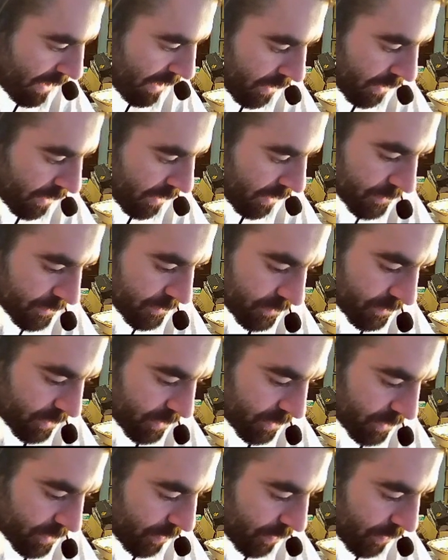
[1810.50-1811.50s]

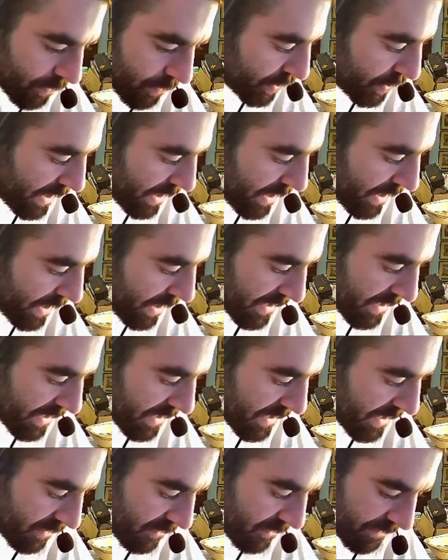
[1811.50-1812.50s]
So, do you guys have
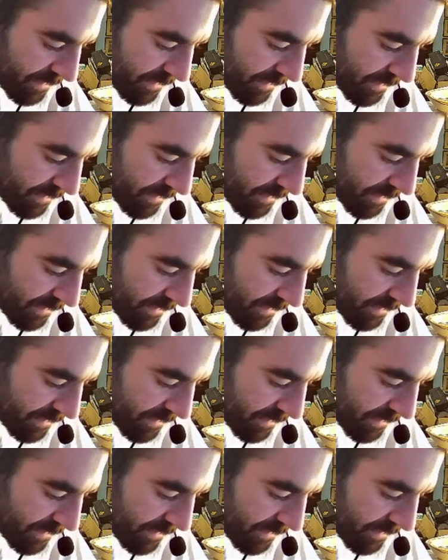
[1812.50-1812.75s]
any favorite